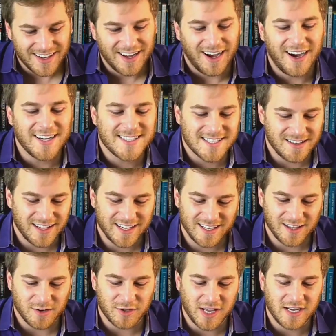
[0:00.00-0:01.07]

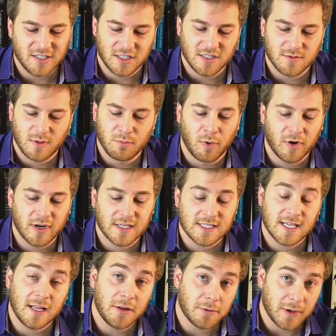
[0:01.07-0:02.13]
Isolated locations with more
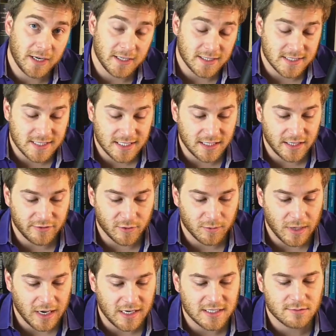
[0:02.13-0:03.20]
accelerated sea level
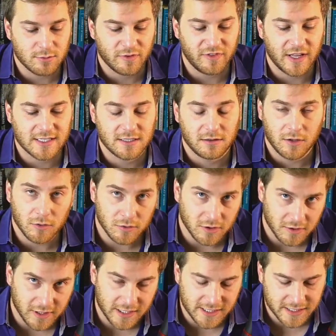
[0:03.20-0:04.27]
rise reflect
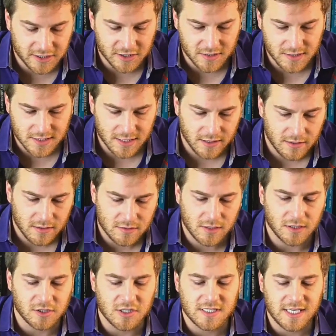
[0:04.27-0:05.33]
local conditions,
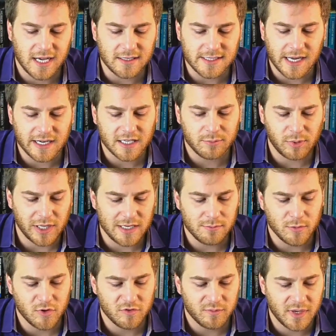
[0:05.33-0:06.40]
such as tectonic plate
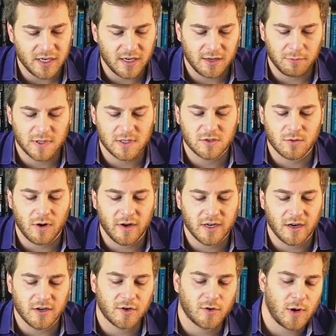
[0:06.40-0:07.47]
movement and
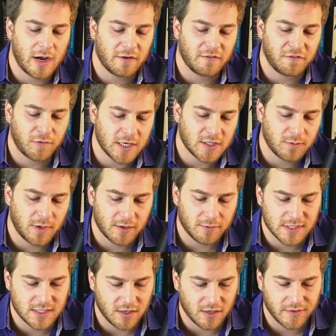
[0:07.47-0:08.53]
withdrawing underground freshwater
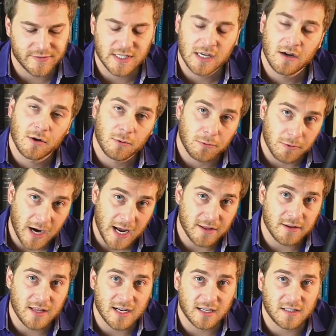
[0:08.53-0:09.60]
reserves, rather than